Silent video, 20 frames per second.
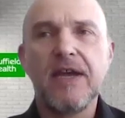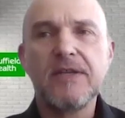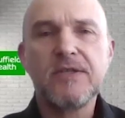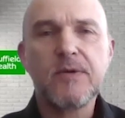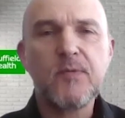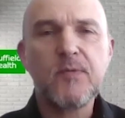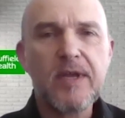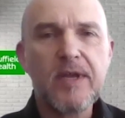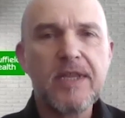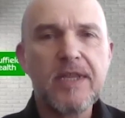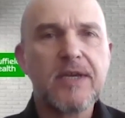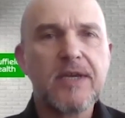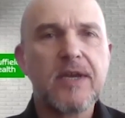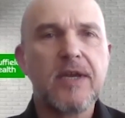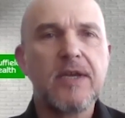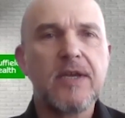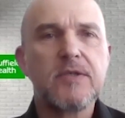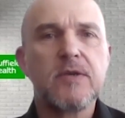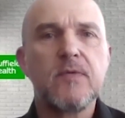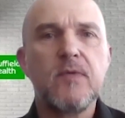a
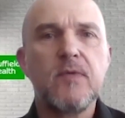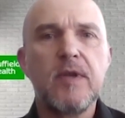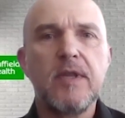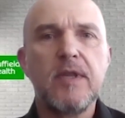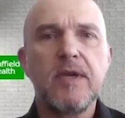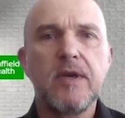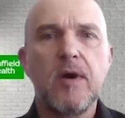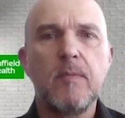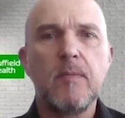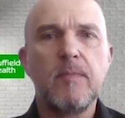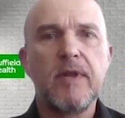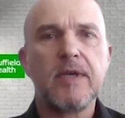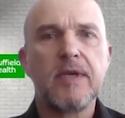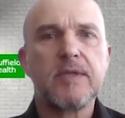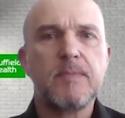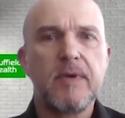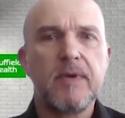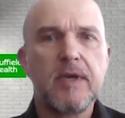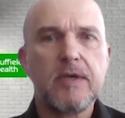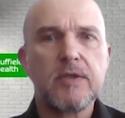really complex
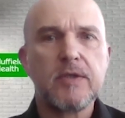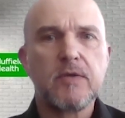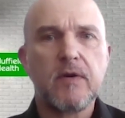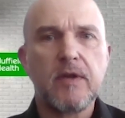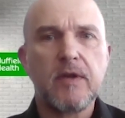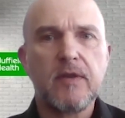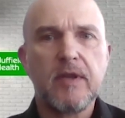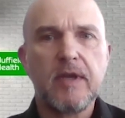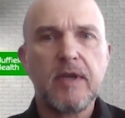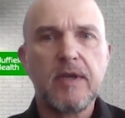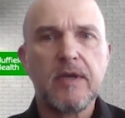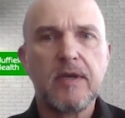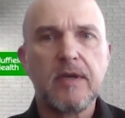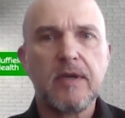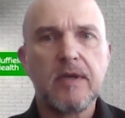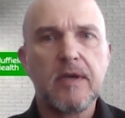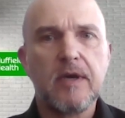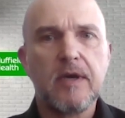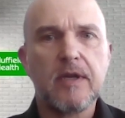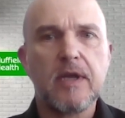picture, I
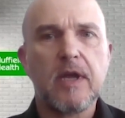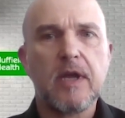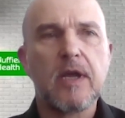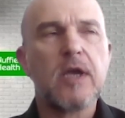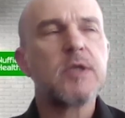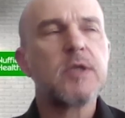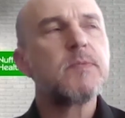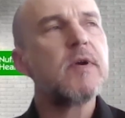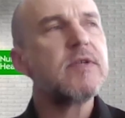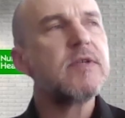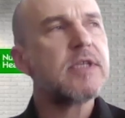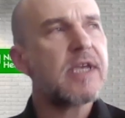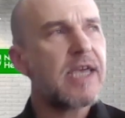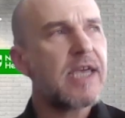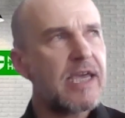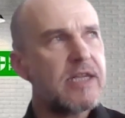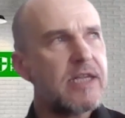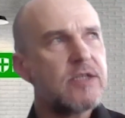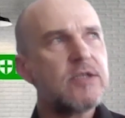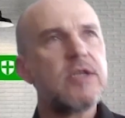think. And I suppose it
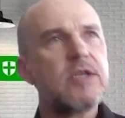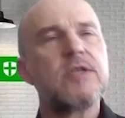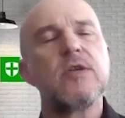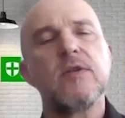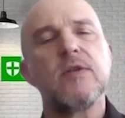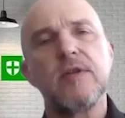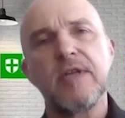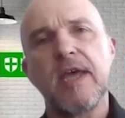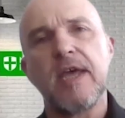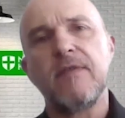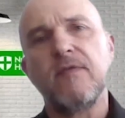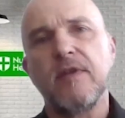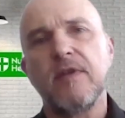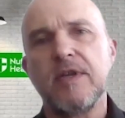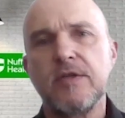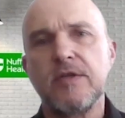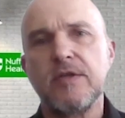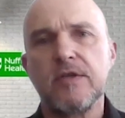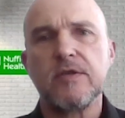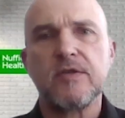hinges on
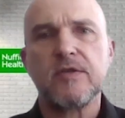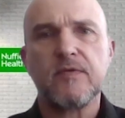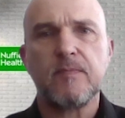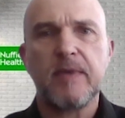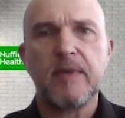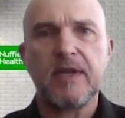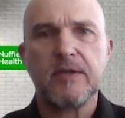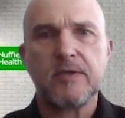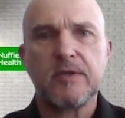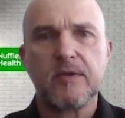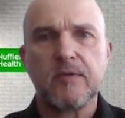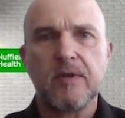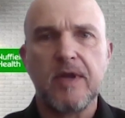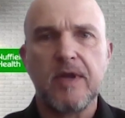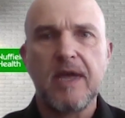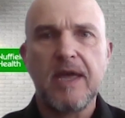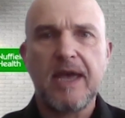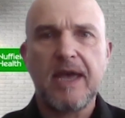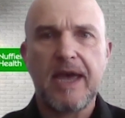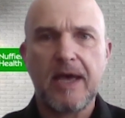definitions of mental
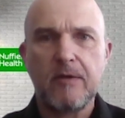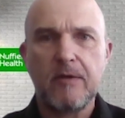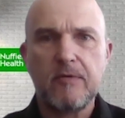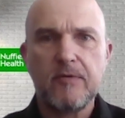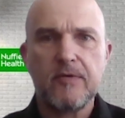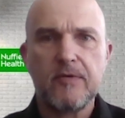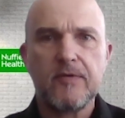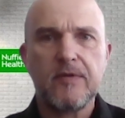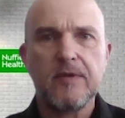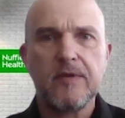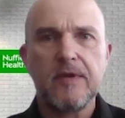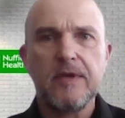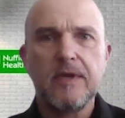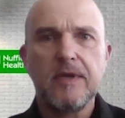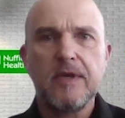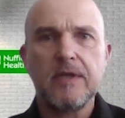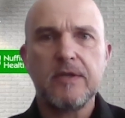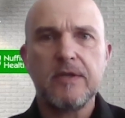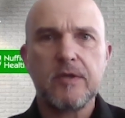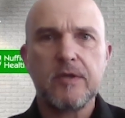health
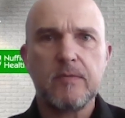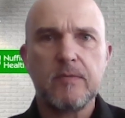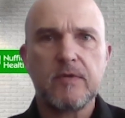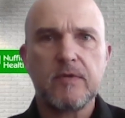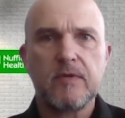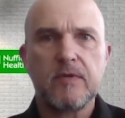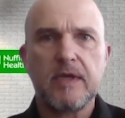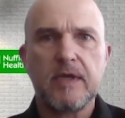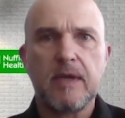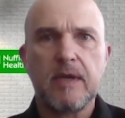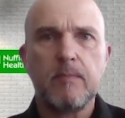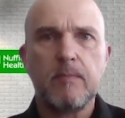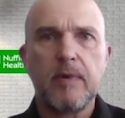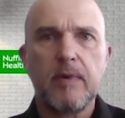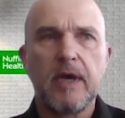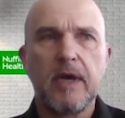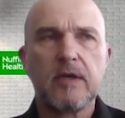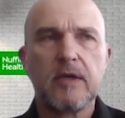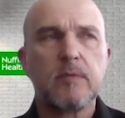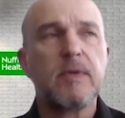in terms of the
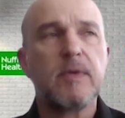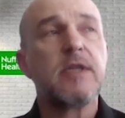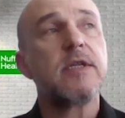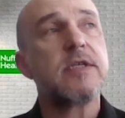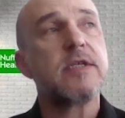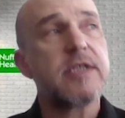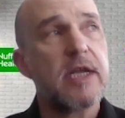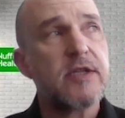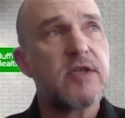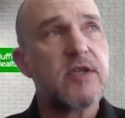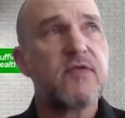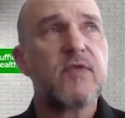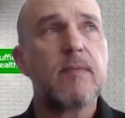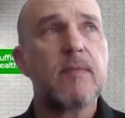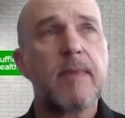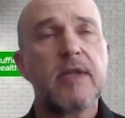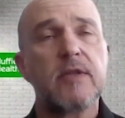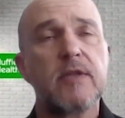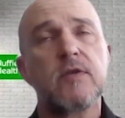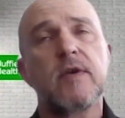impact. I mean, the Centre for
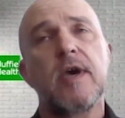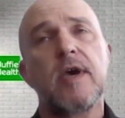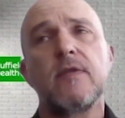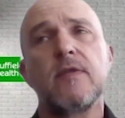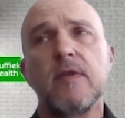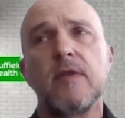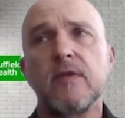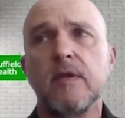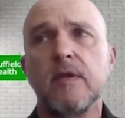Mental Health